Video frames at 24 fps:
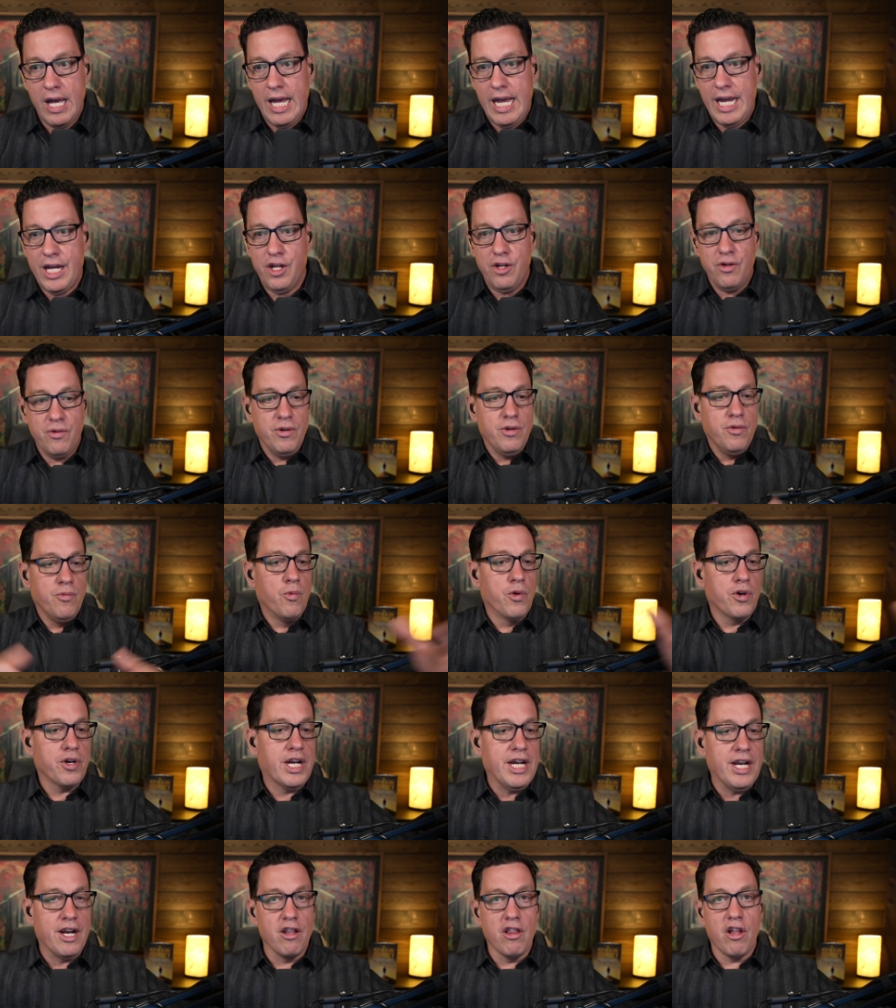You, you
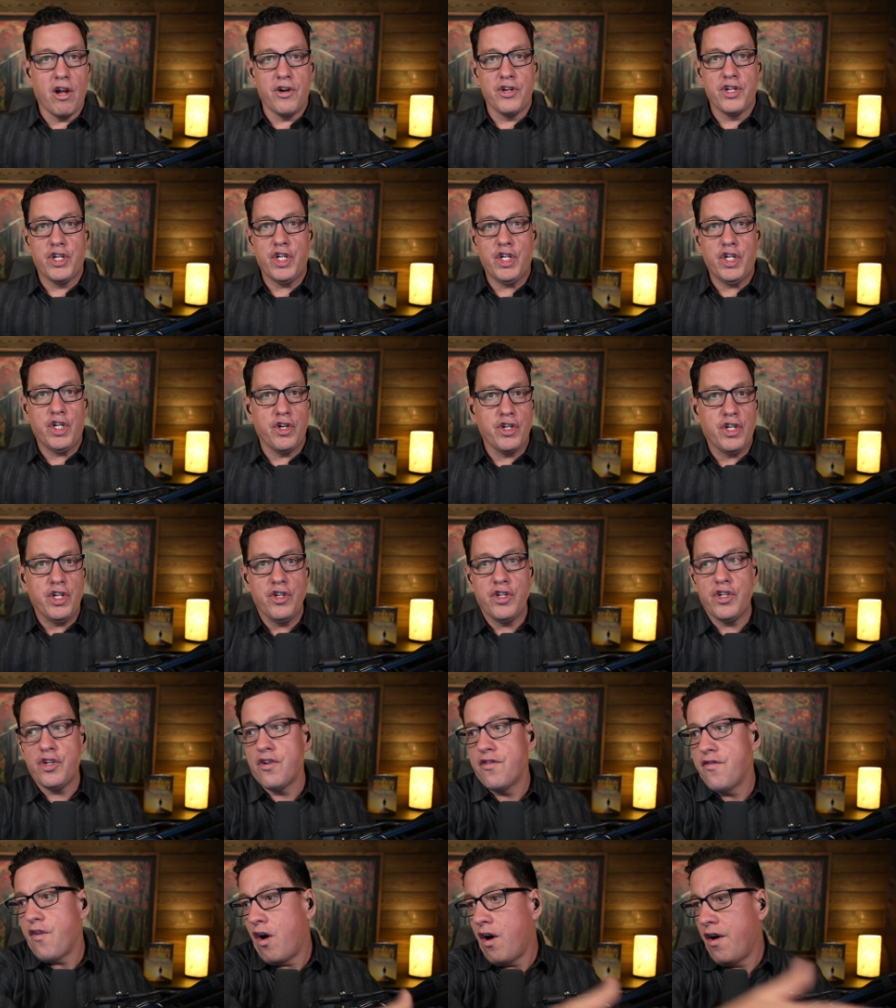work in a large church, you
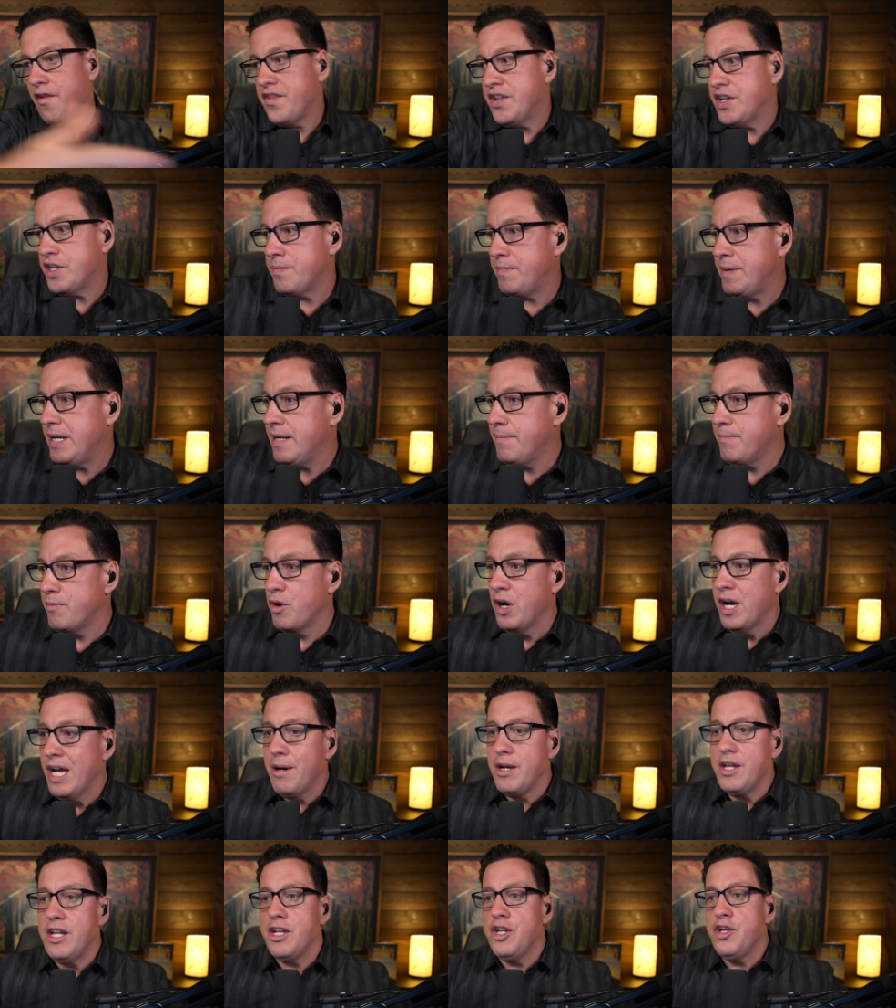serve all these people.
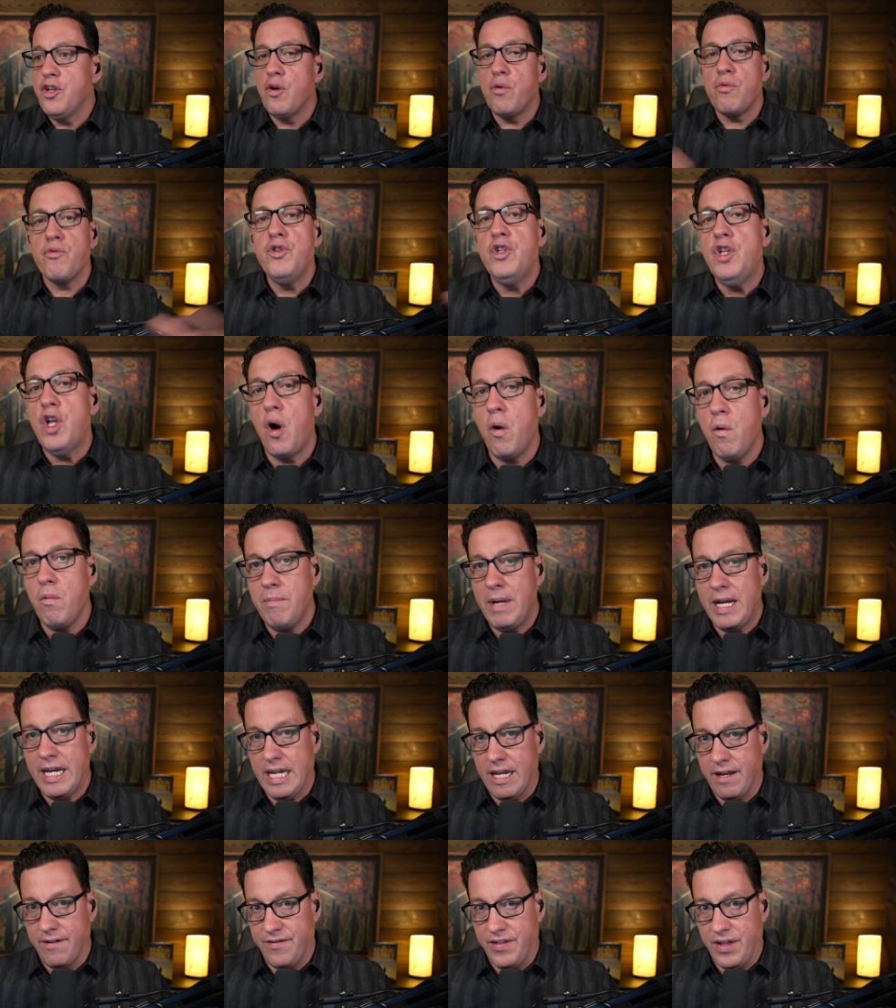You don't know
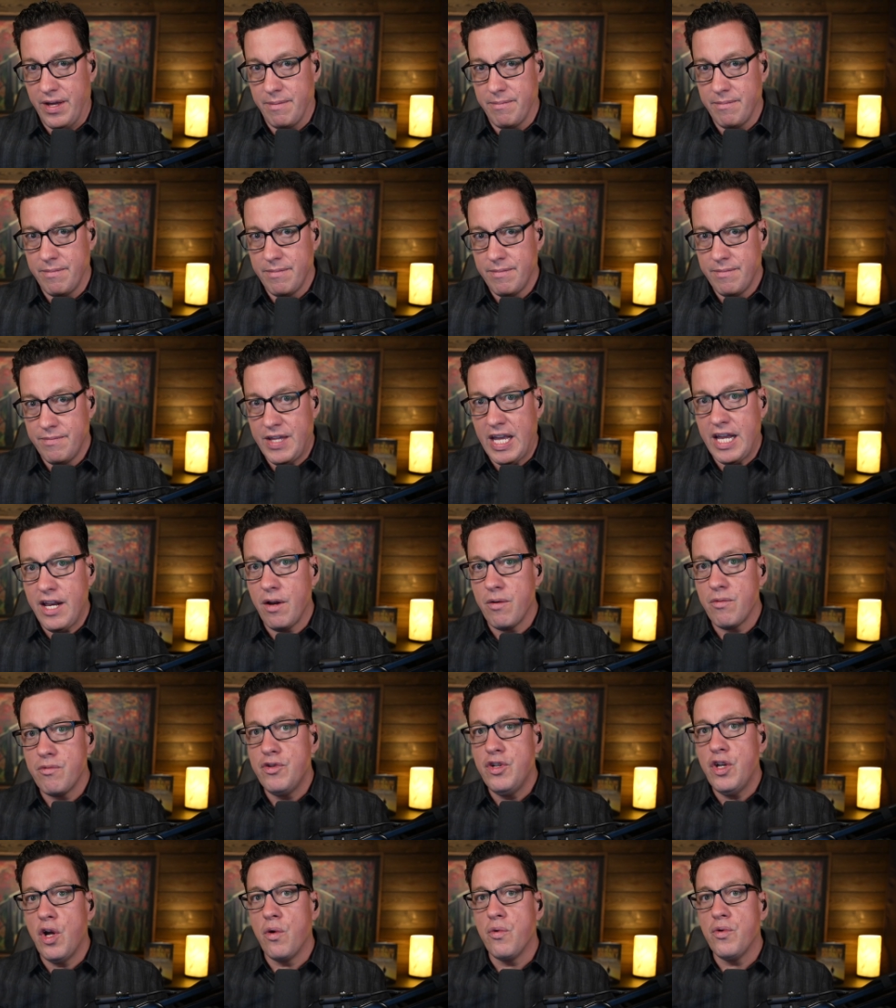many of them, they
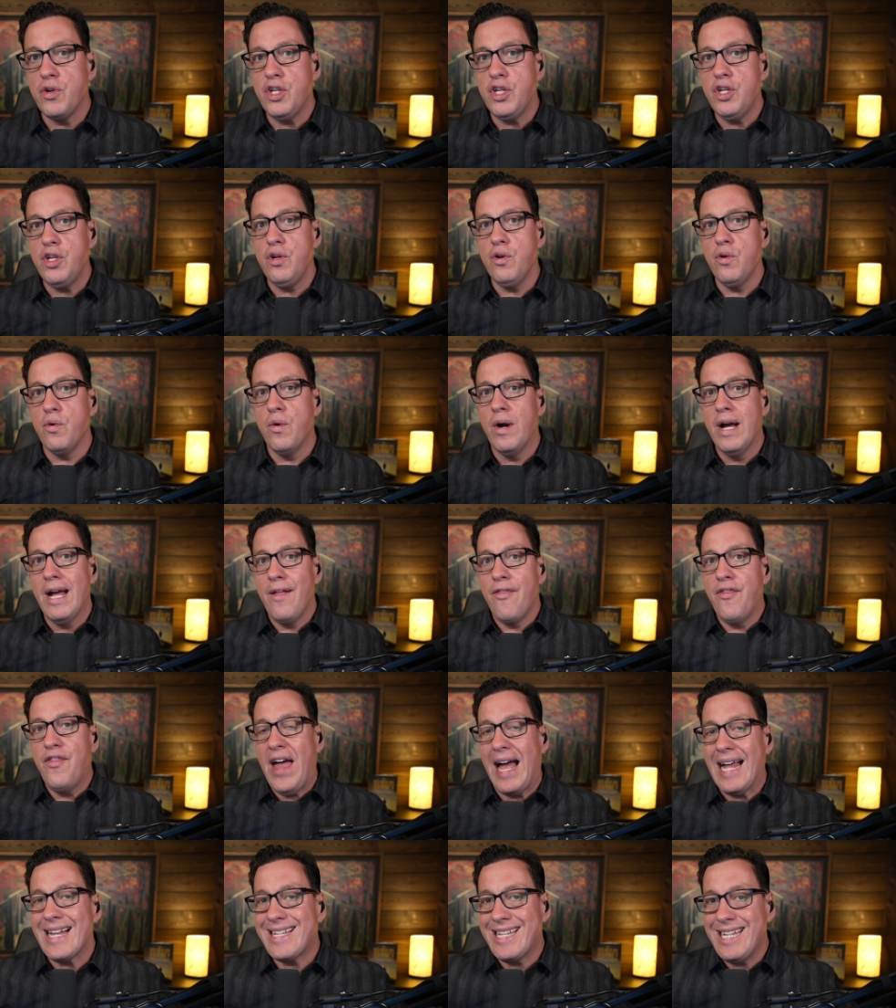don't know you.
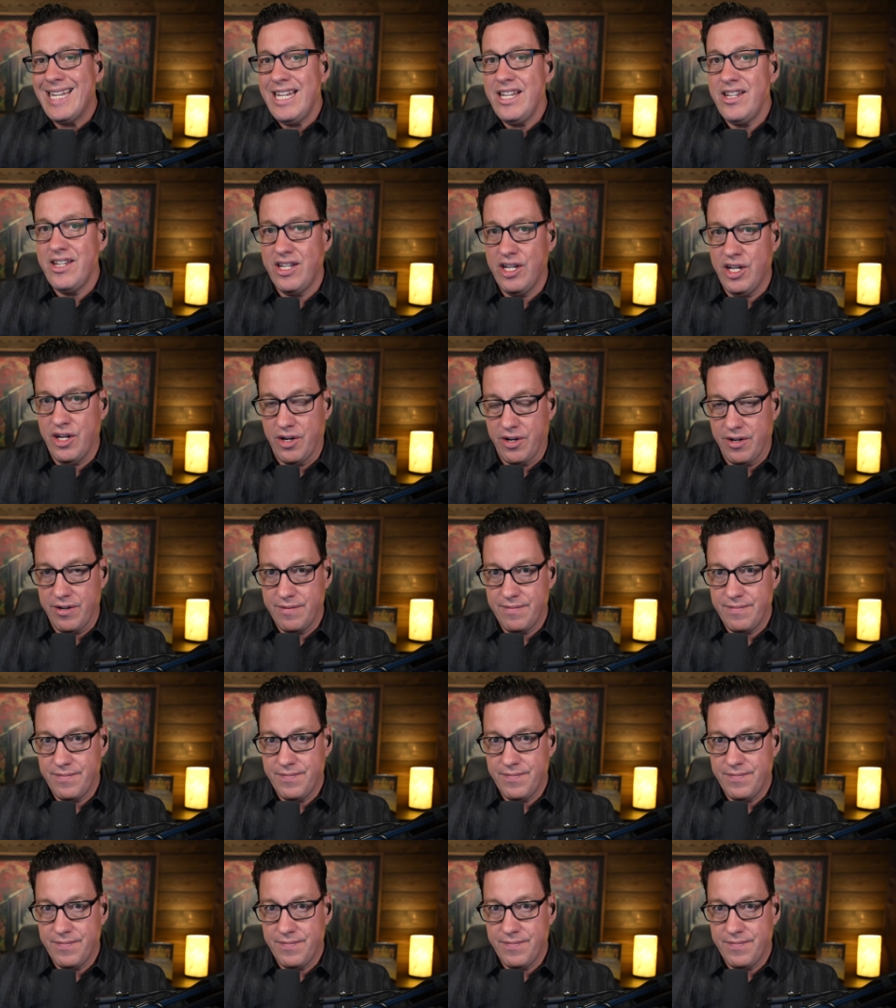That's easier.